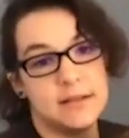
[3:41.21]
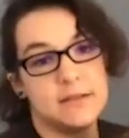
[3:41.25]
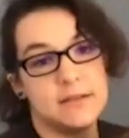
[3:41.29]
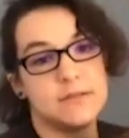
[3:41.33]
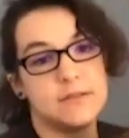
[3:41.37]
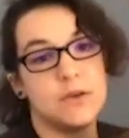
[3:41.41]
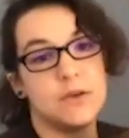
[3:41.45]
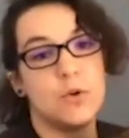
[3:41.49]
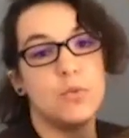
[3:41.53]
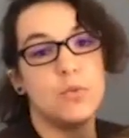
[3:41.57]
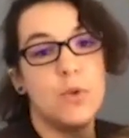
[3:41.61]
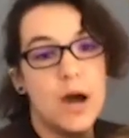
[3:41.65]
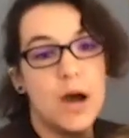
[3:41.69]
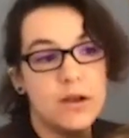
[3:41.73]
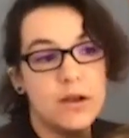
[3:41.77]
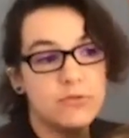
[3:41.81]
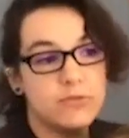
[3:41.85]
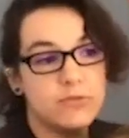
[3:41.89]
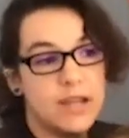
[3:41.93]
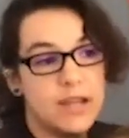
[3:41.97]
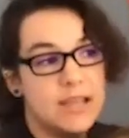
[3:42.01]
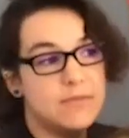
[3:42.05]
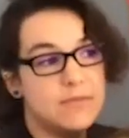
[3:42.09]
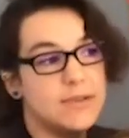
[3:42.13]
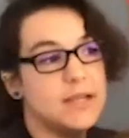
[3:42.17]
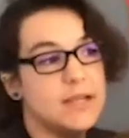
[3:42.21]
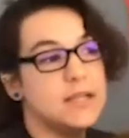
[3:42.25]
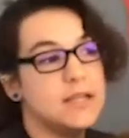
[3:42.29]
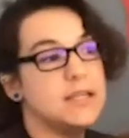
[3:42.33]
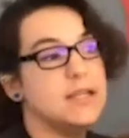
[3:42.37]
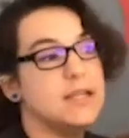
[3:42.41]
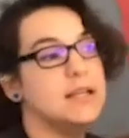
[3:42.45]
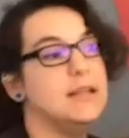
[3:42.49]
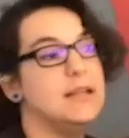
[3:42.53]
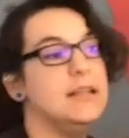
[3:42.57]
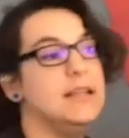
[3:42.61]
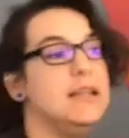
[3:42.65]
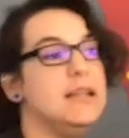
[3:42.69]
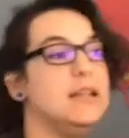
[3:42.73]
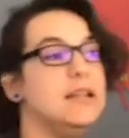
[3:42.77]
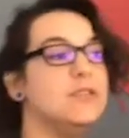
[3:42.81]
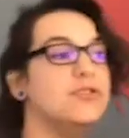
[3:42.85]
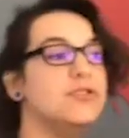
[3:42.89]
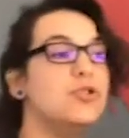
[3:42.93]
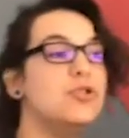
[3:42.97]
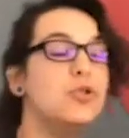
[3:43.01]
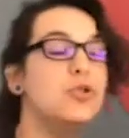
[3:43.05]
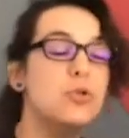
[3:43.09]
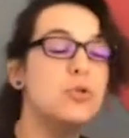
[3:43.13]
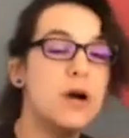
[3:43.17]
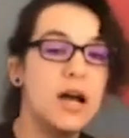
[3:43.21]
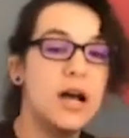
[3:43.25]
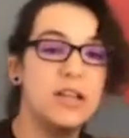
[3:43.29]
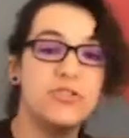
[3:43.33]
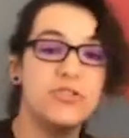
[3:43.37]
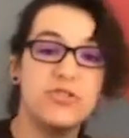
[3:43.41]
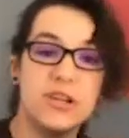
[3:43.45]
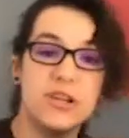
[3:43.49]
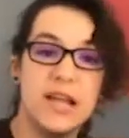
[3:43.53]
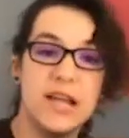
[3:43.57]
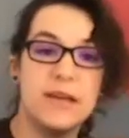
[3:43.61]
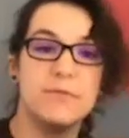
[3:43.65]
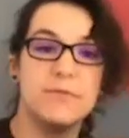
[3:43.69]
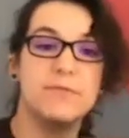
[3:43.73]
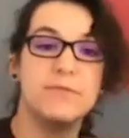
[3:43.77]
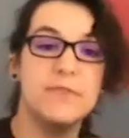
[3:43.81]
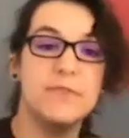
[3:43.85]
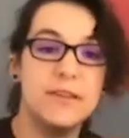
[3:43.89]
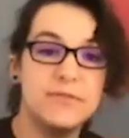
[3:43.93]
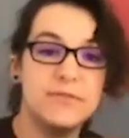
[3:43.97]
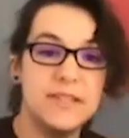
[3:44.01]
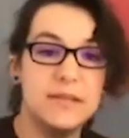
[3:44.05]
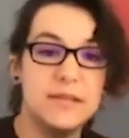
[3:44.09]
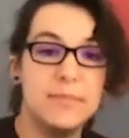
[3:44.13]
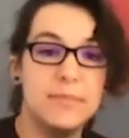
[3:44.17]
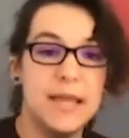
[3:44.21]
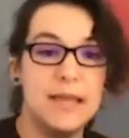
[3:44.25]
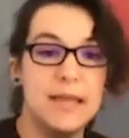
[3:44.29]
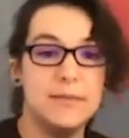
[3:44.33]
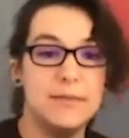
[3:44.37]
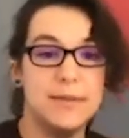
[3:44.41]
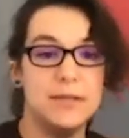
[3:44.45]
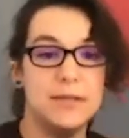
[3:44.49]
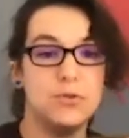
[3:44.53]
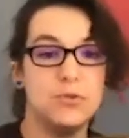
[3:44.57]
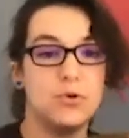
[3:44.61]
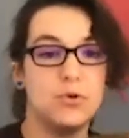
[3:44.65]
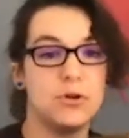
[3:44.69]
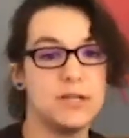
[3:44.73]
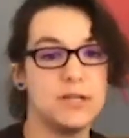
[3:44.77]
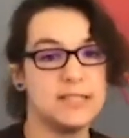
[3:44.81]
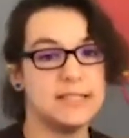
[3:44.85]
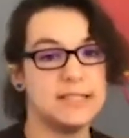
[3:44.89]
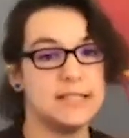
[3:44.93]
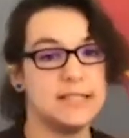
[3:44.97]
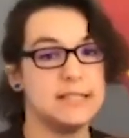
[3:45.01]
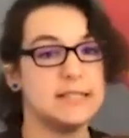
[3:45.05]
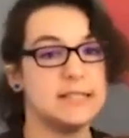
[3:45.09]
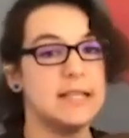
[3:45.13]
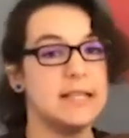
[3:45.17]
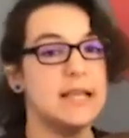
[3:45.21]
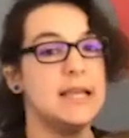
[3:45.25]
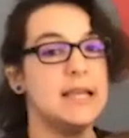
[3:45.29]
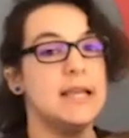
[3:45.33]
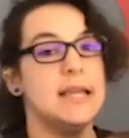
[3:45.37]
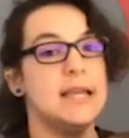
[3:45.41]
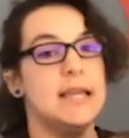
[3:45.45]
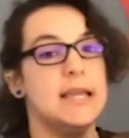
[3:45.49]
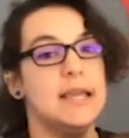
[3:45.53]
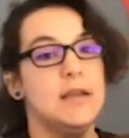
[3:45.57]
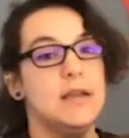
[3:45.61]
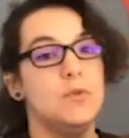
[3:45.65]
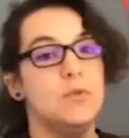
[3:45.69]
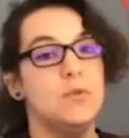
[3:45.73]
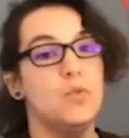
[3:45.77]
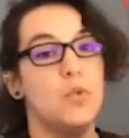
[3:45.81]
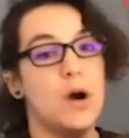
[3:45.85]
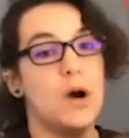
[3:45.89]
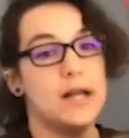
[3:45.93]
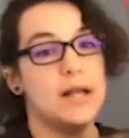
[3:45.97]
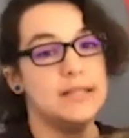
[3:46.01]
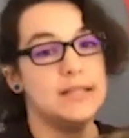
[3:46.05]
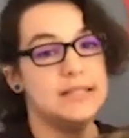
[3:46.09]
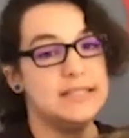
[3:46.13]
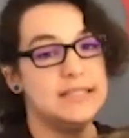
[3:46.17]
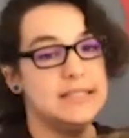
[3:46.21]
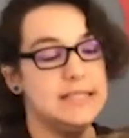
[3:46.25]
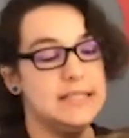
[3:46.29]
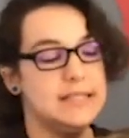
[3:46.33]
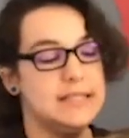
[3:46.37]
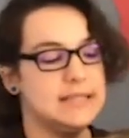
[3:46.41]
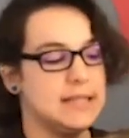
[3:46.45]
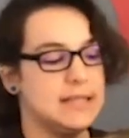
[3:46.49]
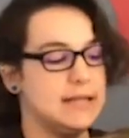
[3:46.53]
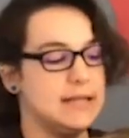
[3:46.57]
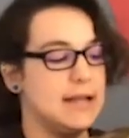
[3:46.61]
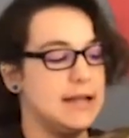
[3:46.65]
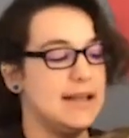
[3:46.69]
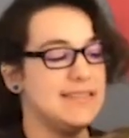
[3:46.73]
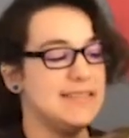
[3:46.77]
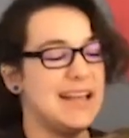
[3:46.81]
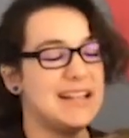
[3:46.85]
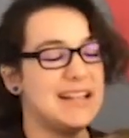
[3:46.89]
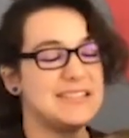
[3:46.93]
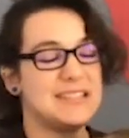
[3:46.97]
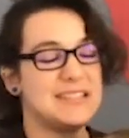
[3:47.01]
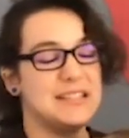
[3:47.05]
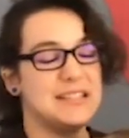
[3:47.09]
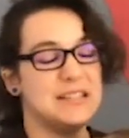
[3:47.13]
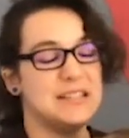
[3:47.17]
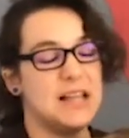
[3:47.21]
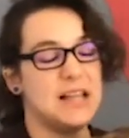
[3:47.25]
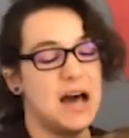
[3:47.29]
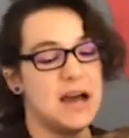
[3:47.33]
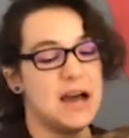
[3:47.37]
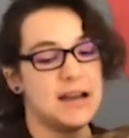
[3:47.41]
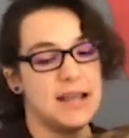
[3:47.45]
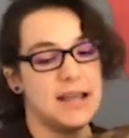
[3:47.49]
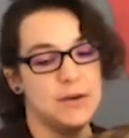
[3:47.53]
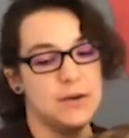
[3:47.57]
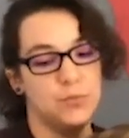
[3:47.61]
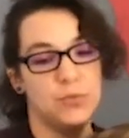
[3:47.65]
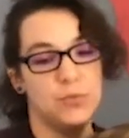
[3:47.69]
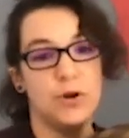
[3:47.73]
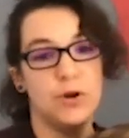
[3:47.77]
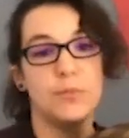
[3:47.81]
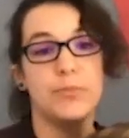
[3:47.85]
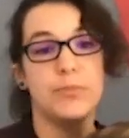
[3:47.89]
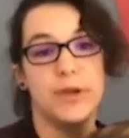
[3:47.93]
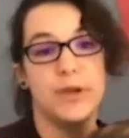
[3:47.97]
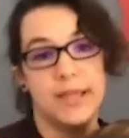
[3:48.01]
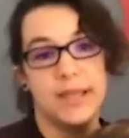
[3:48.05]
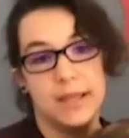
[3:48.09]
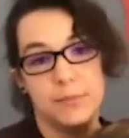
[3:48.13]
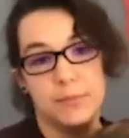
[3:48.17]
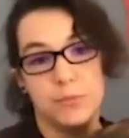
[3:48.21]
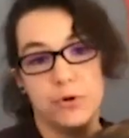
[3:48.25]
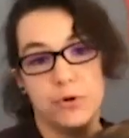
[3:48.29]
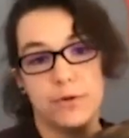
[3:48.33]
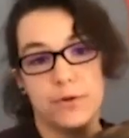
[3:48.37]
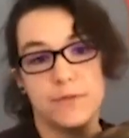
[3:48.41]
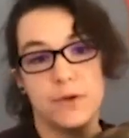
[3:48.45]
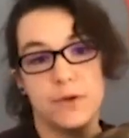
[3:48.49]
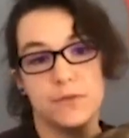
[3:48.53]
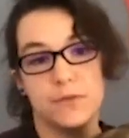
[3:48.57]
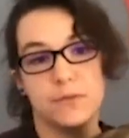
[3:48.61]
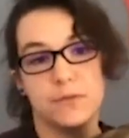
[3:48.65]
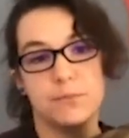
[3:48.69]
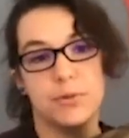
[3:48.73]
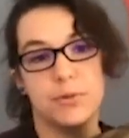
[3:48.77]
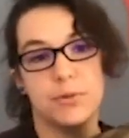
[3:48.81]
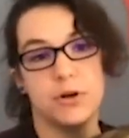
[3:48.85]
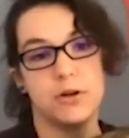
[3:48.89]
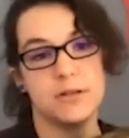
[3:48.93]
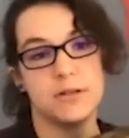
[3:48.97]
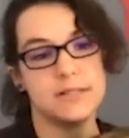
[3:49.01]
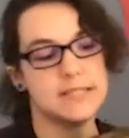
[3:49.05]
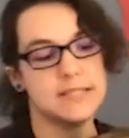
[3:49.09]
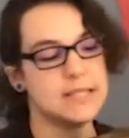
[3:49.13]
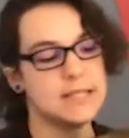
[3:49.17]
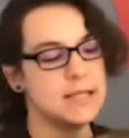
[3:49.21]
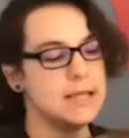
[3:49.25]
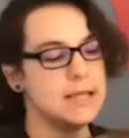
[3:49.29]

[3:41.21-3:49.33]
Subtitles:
So one raven can eat 250 baby tortoises in one season, and that's a lot. And we're bringing more of those birds